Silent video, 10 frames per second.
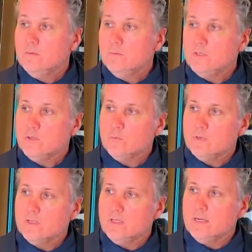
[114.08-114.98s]
when you
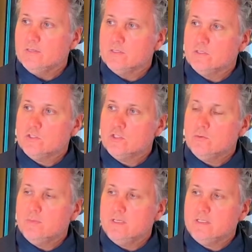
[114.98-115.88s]
realize that
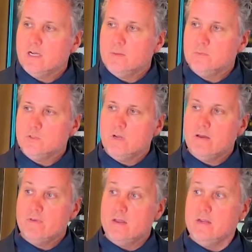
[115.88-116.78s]
so many times you
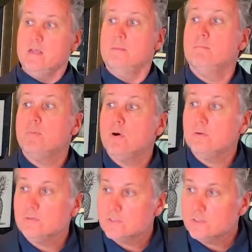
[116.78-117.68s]
have that
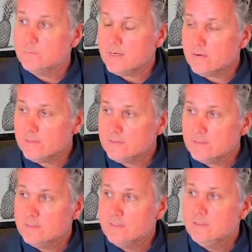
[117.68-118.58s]
impulse to
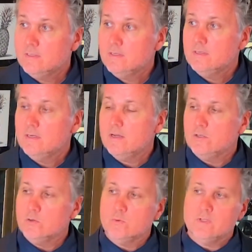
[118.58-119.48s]
parent
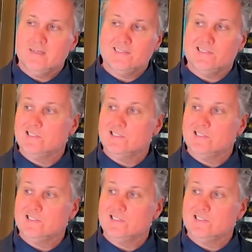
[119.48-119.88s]
and you realize